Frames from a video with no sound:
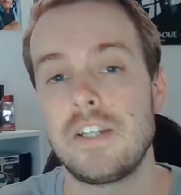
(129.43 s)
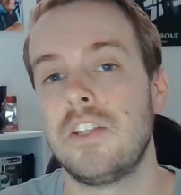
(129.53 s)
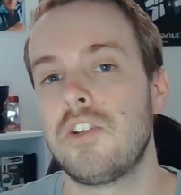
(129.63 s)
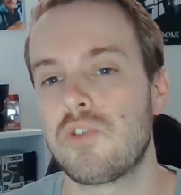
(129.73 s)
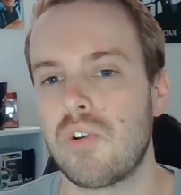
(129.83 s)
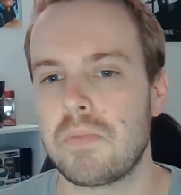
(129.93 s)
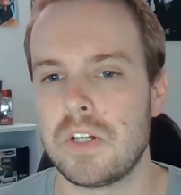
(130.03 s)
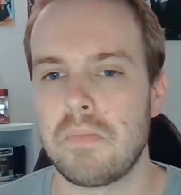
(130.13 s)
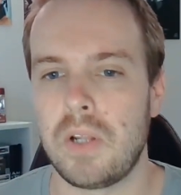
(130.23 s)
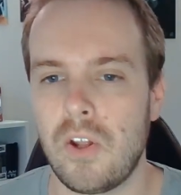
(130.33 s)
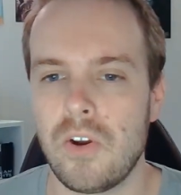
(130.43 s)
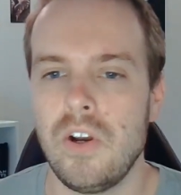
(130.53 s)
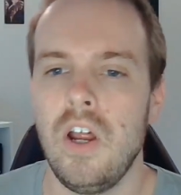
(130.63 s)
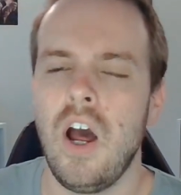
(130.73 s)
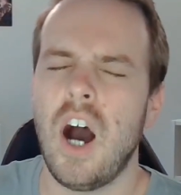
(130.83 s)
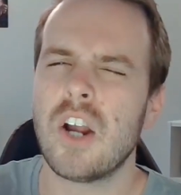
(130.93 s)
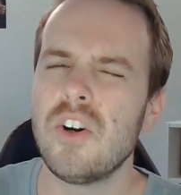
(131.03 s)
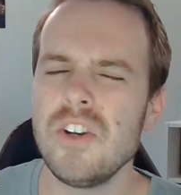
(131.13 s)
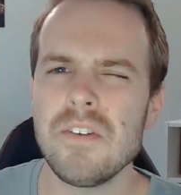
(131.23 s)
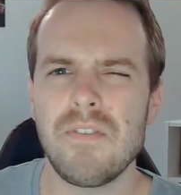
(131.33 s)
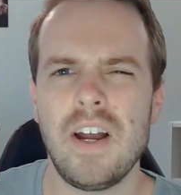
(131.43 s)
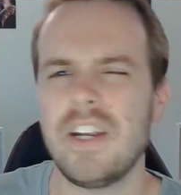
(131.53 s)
in the description below. I could not find